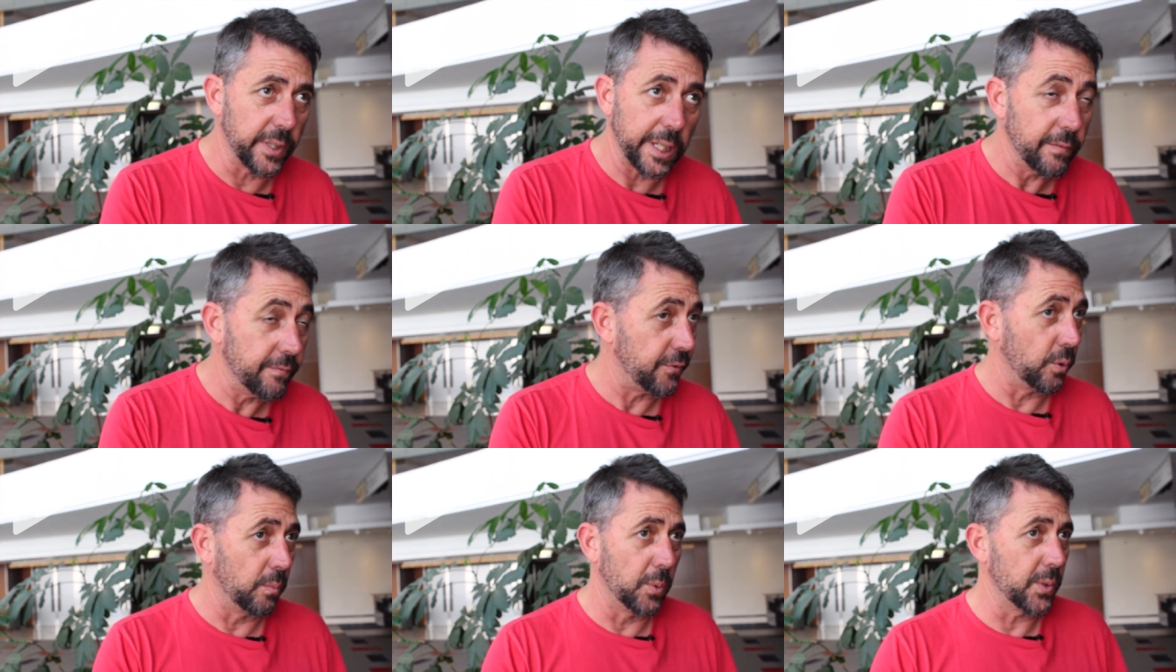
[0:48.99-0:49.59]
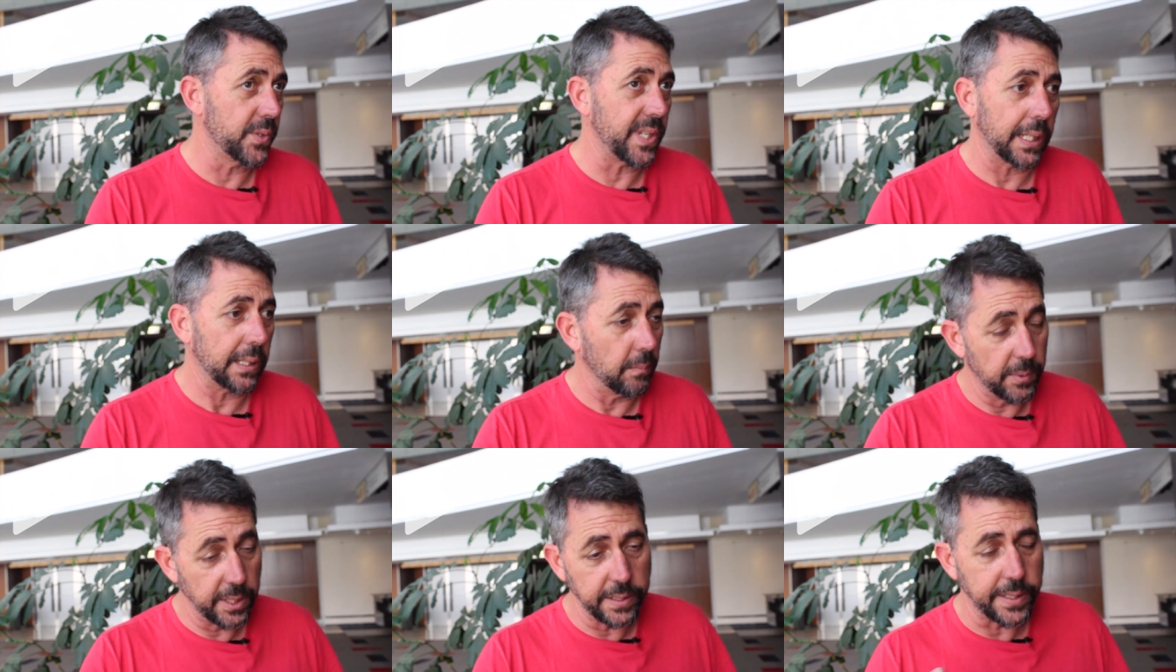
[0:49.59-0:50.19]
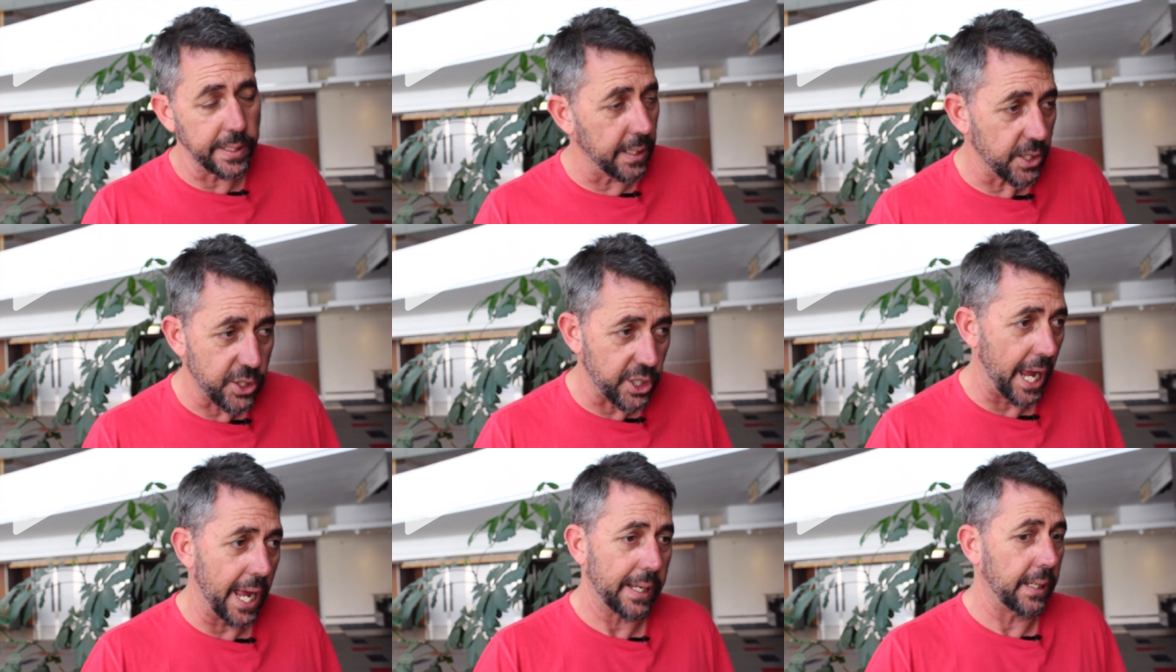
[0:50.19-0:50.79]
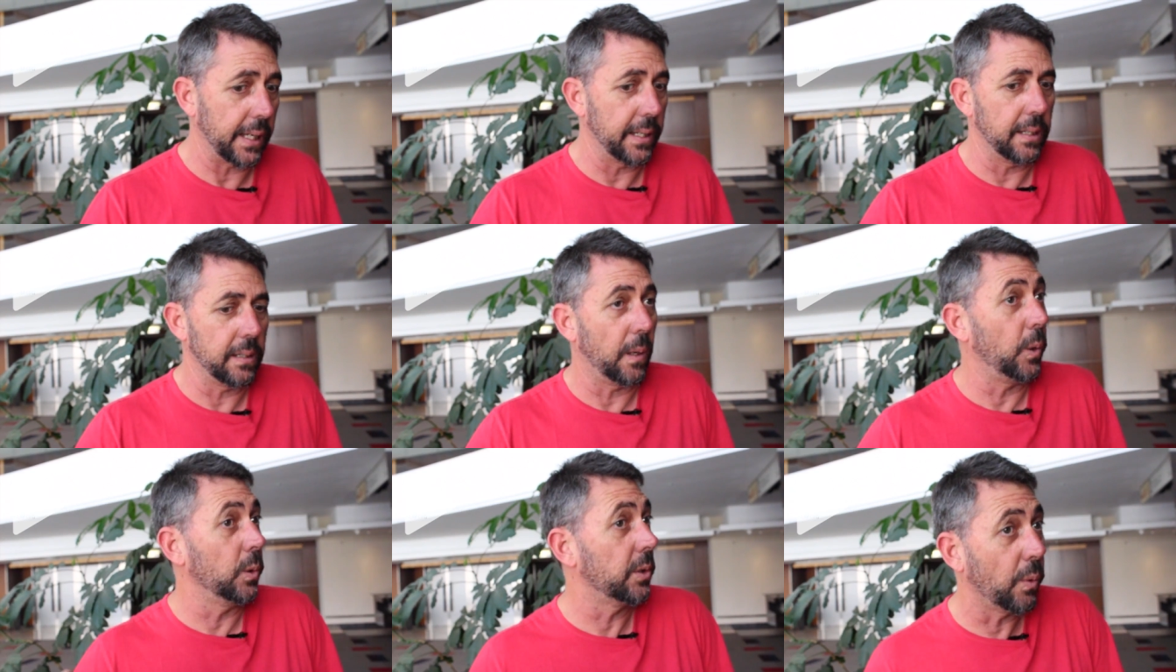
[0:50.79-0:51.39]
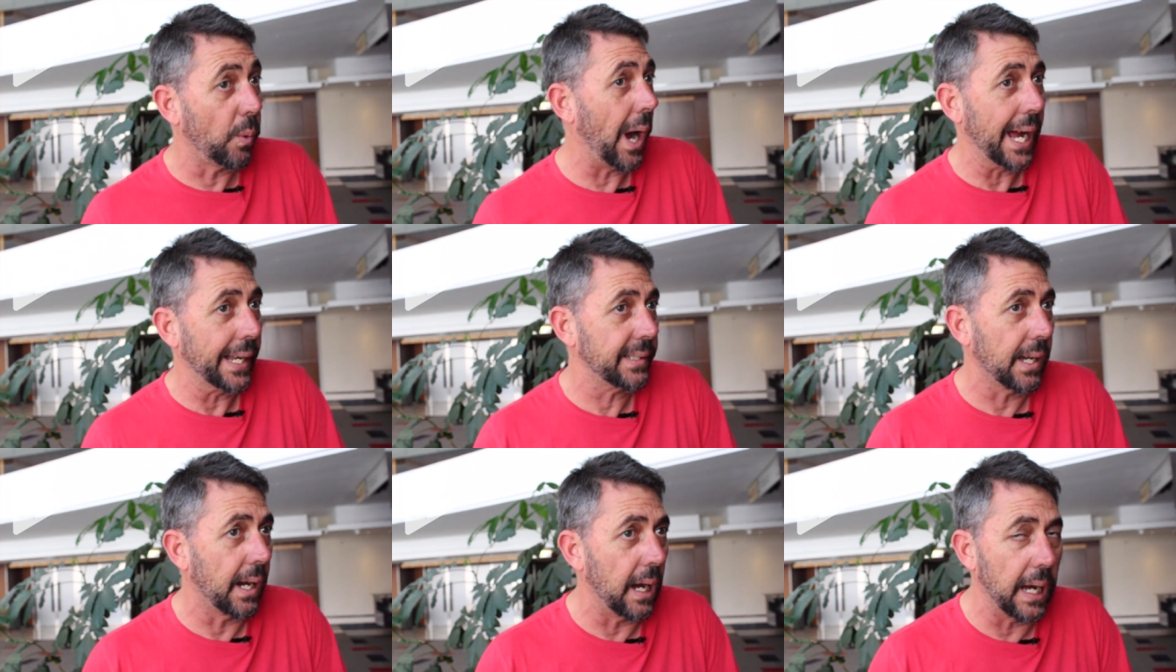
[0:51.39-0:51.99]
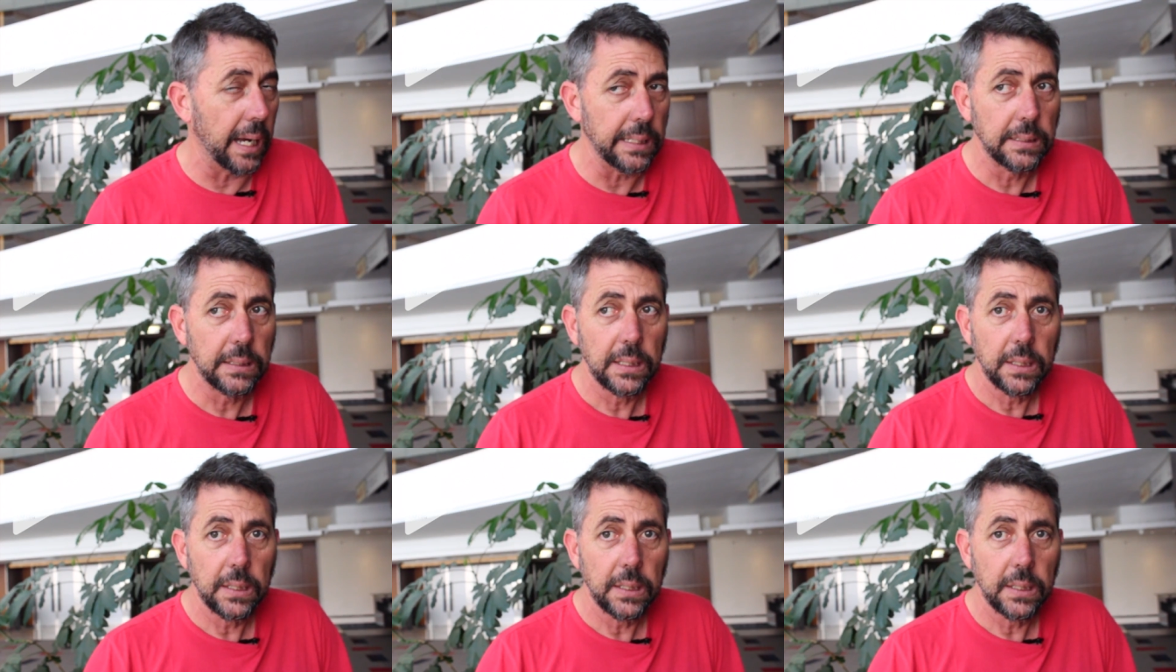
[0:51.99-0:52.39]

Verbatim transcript: an informal settlement in a shack, and an older white guy